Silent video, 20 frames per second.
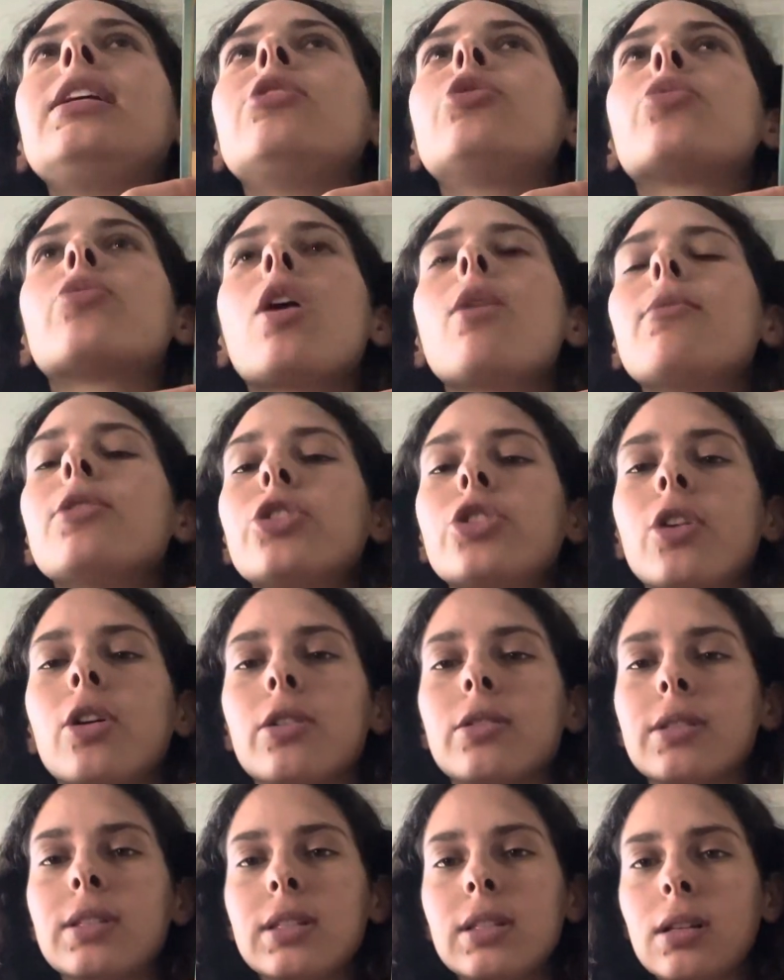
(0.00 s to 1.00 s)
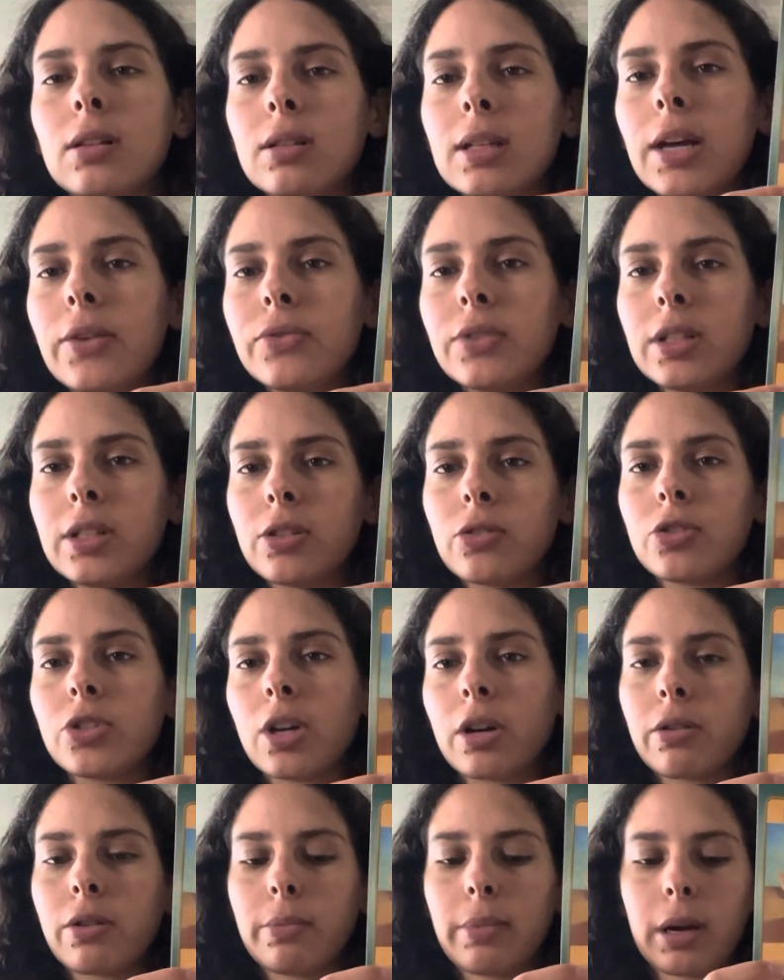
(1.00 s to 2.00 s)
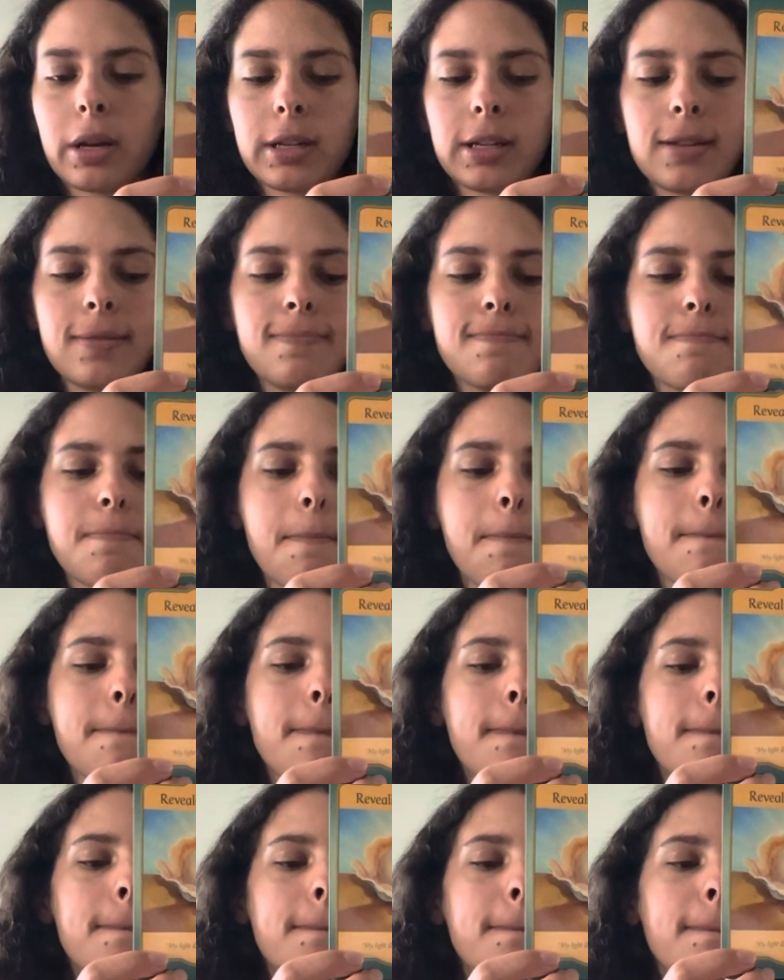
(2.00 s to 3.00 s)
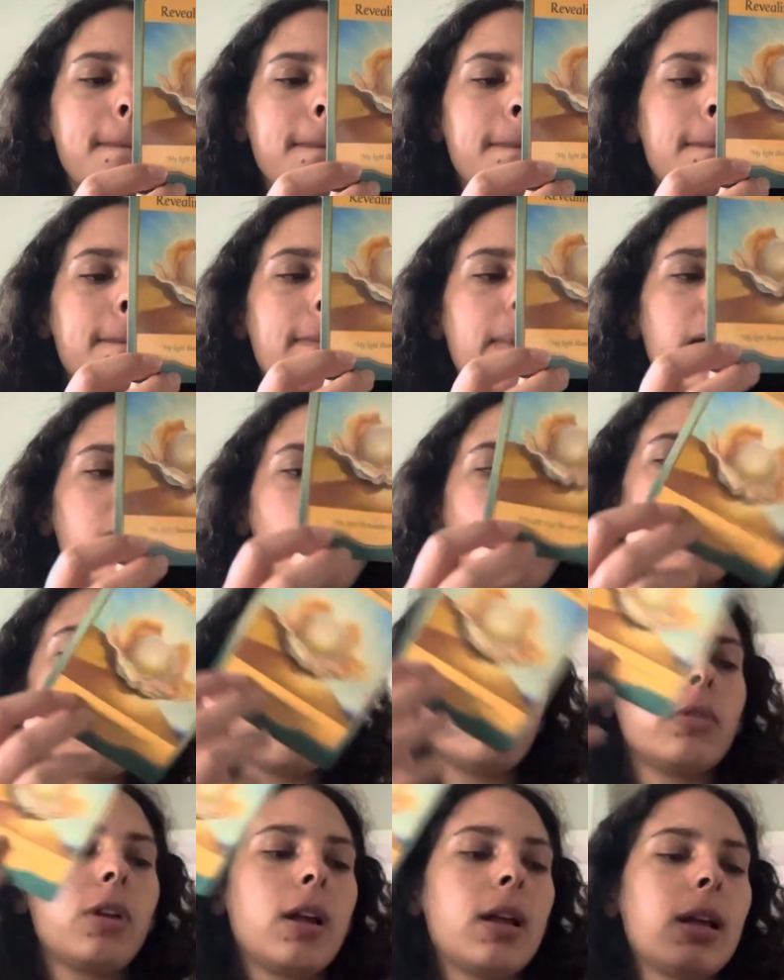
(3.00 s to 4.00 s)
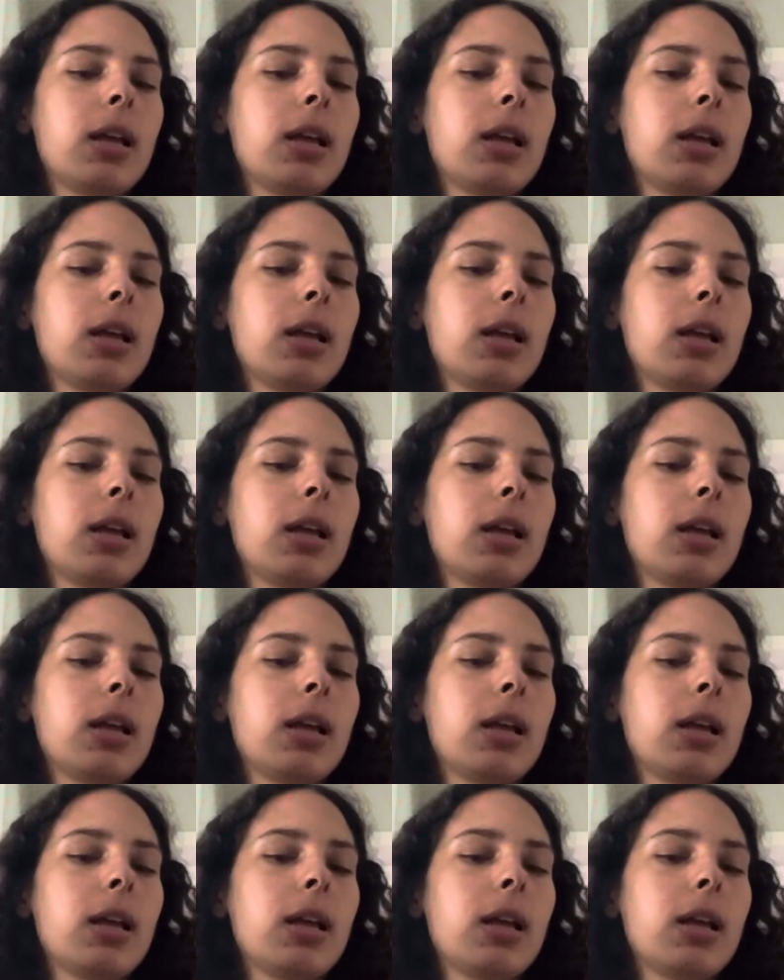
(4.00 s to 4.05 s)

trauma shards still left in your chakra body. It won't